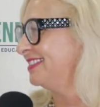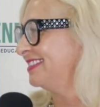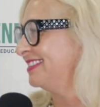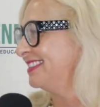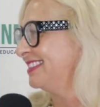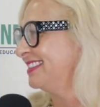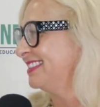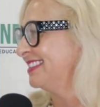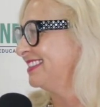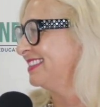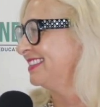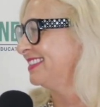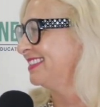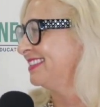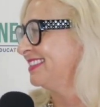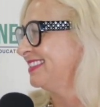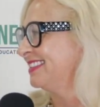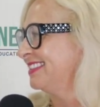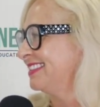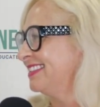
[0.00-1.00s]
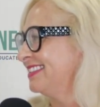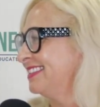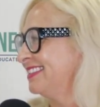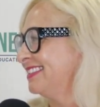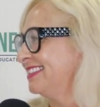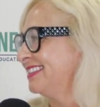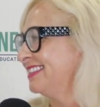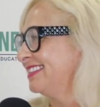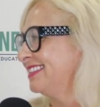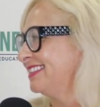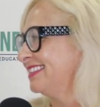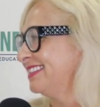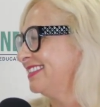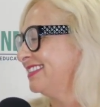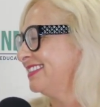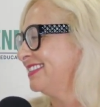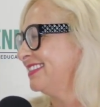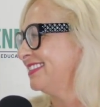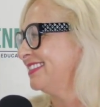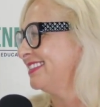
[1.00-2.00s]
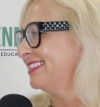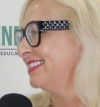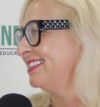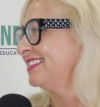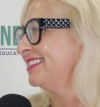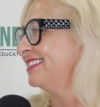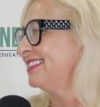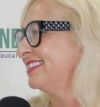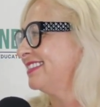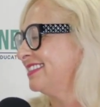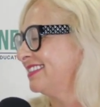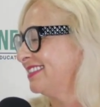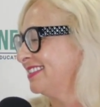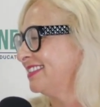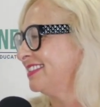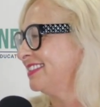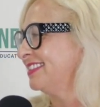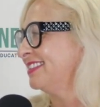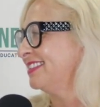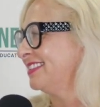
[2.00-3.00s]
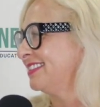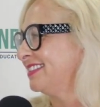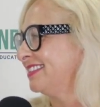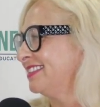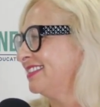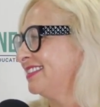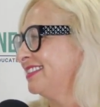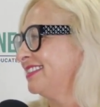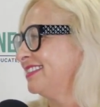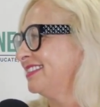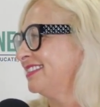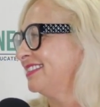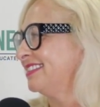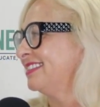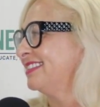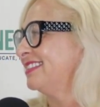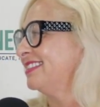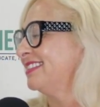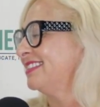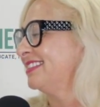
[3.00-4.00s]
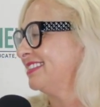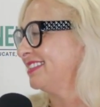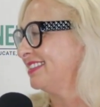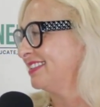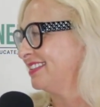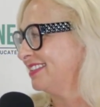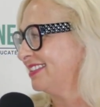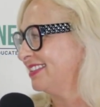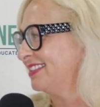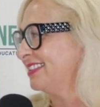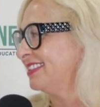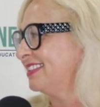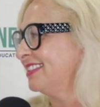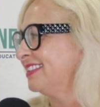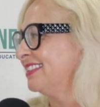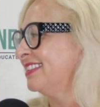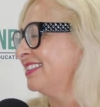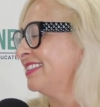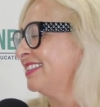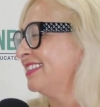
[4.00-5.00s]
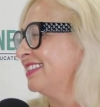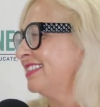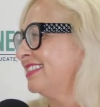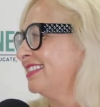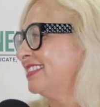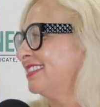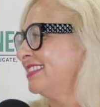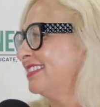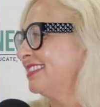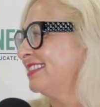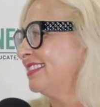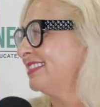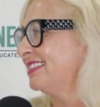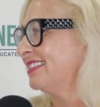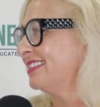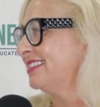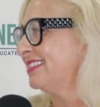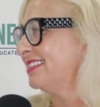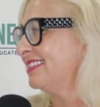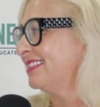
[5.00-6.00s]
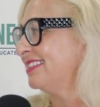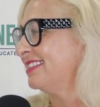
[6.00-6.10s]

The person shown says nothing.